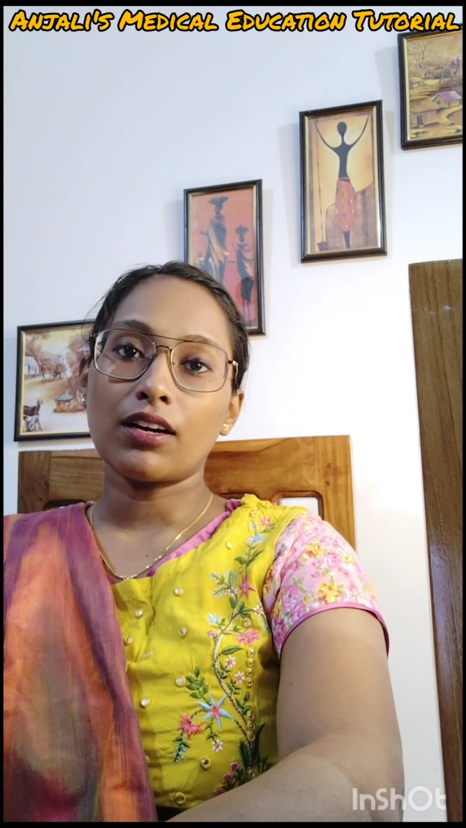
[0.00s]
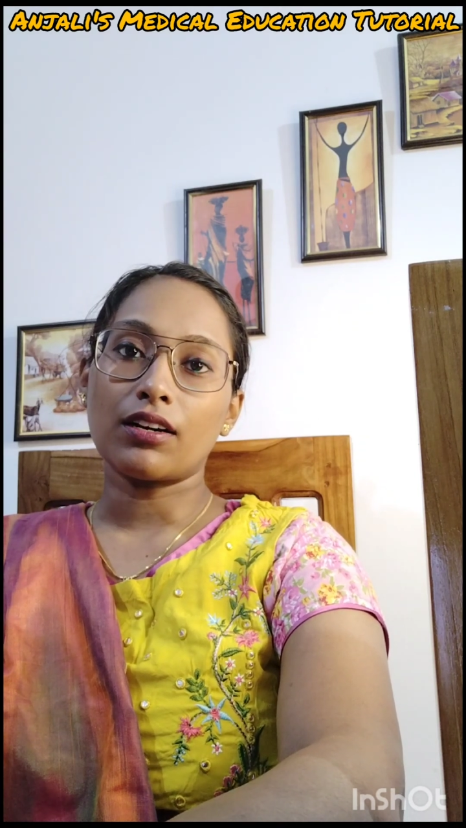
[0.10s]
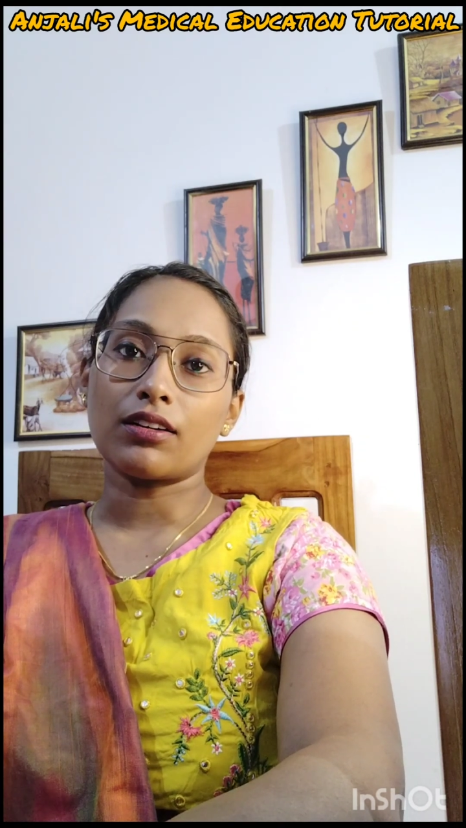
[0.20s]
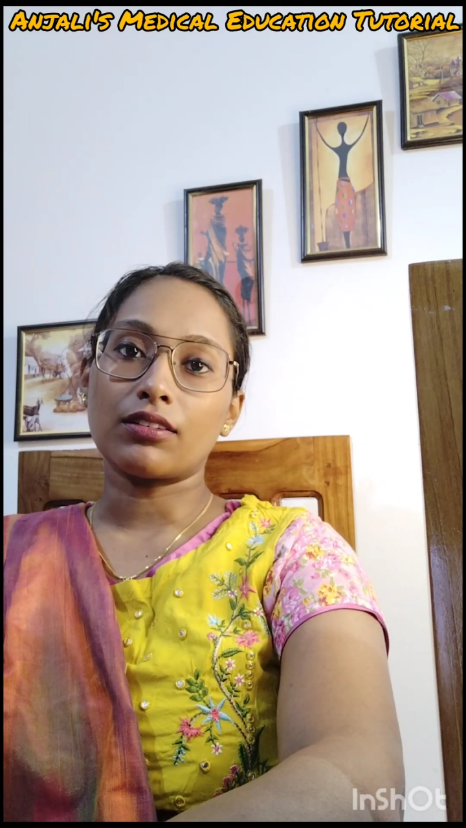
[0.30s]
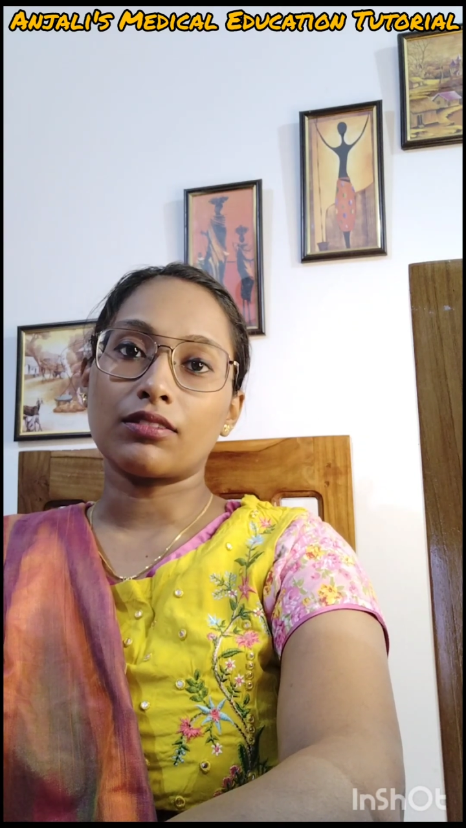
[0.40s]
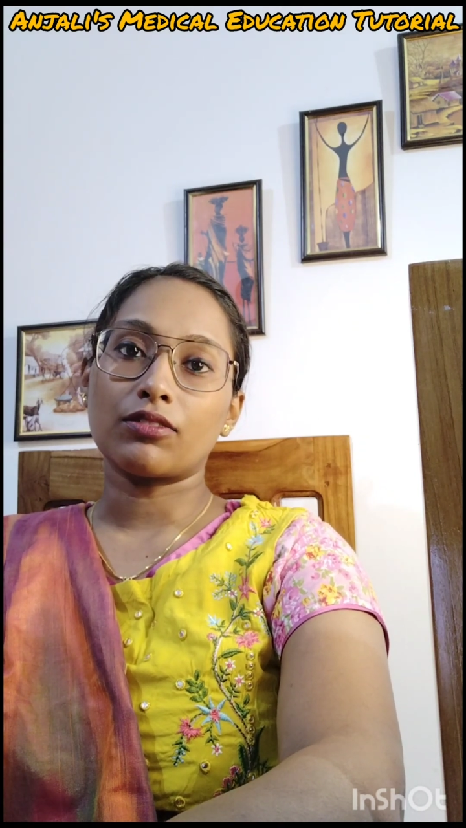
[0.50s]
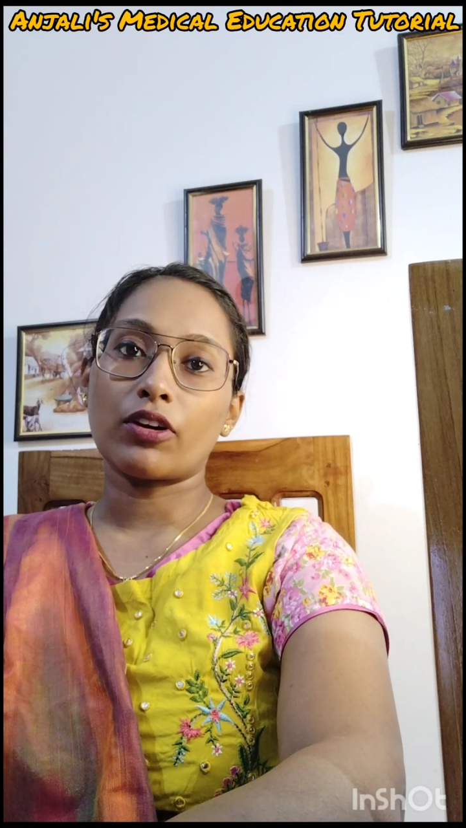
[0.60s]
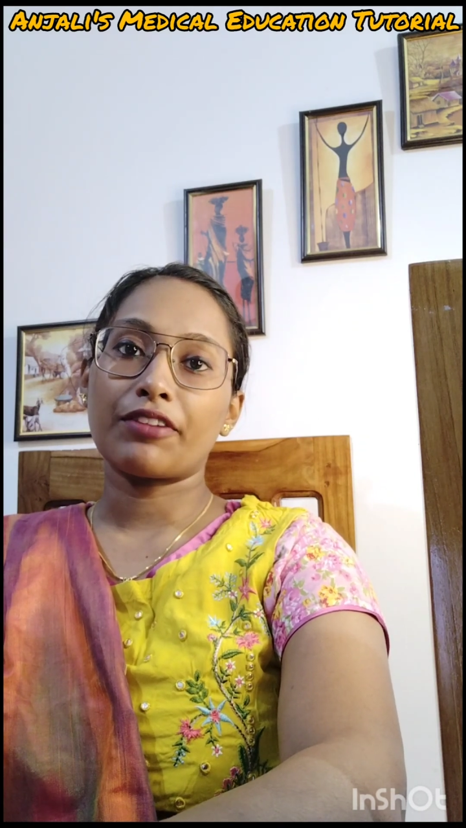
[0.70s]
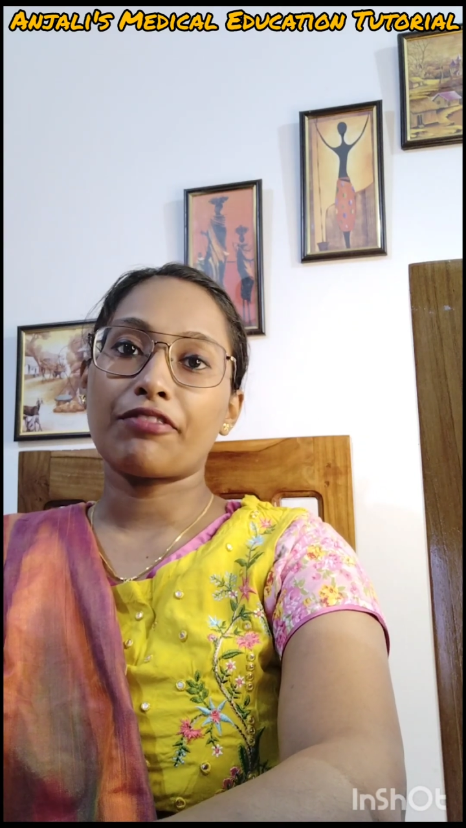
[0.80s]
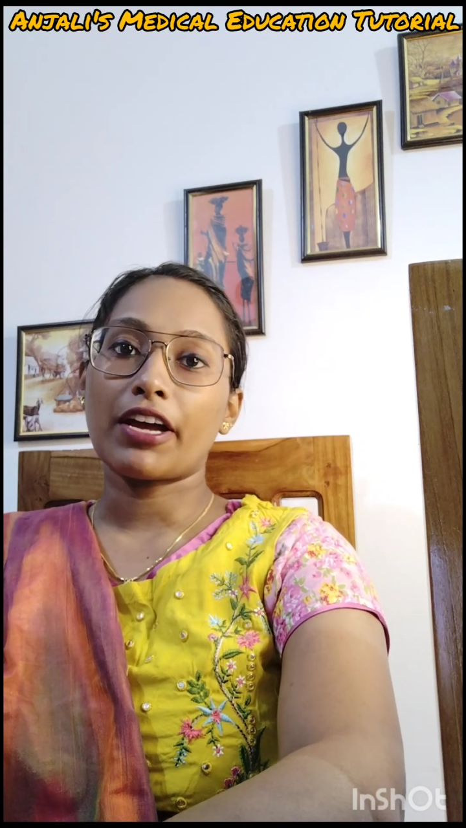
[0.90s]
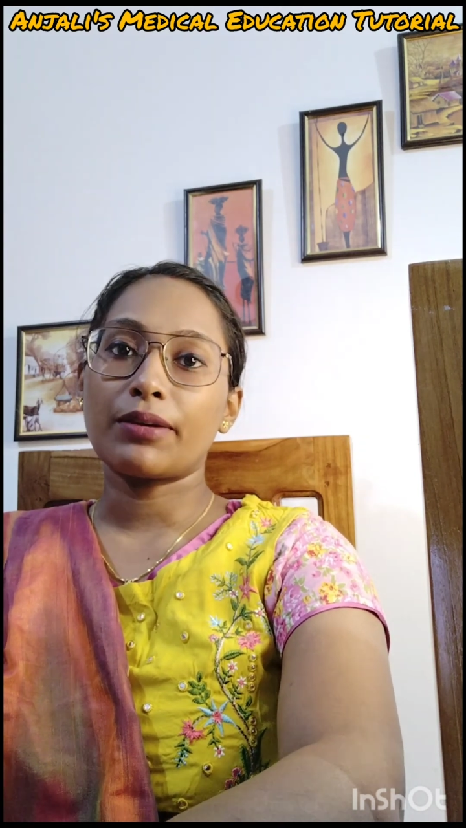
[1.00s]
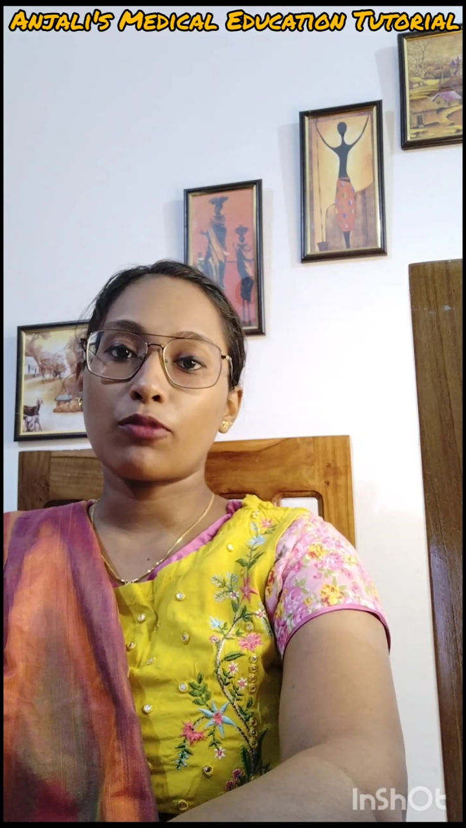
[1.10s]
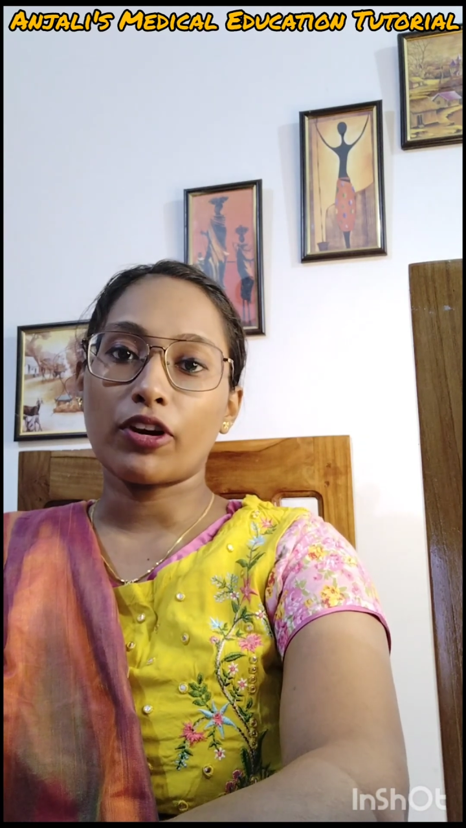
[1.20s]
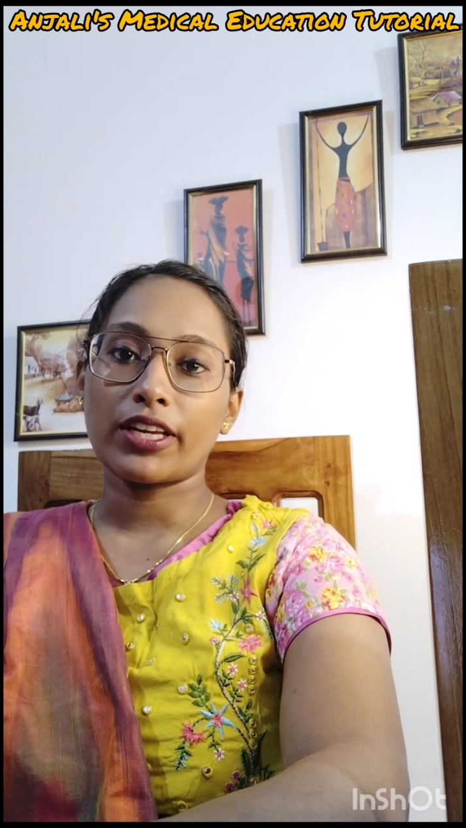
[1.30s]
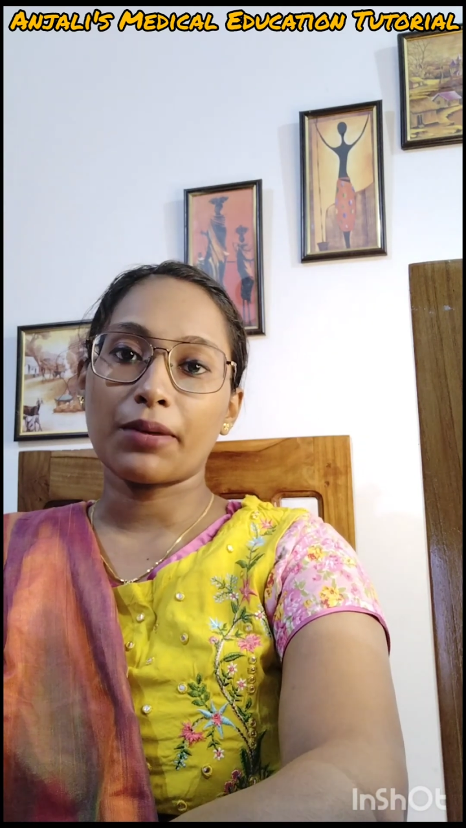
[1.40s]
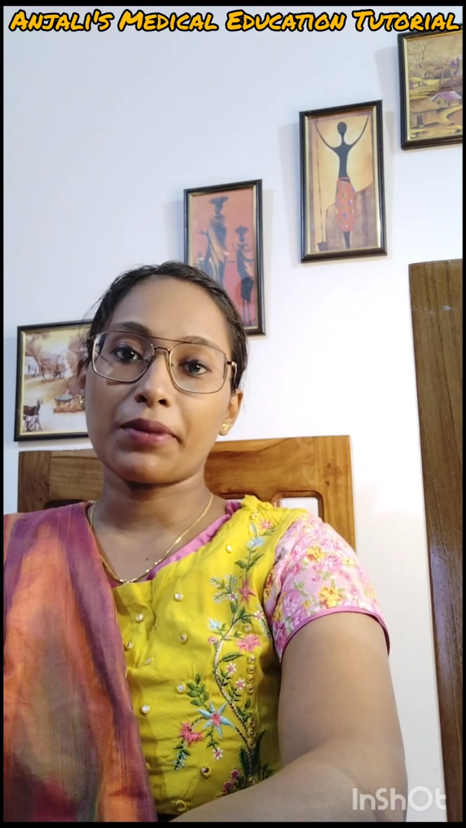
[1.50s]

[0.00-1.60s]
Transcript: On a fine morning,